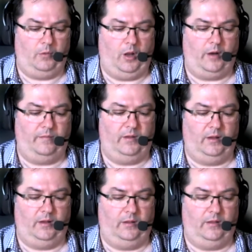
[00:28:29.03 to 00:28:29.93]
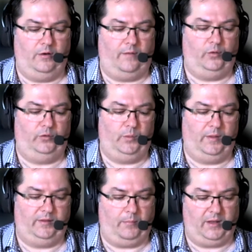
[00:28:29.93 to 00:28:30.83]
a lot of the the novels
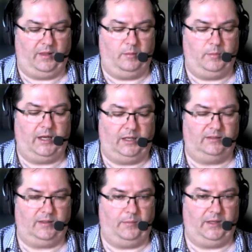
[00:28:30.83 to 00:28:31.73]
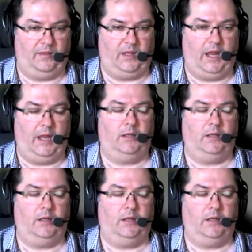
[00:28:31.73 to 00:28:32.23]
with something at the beginning and something at the end.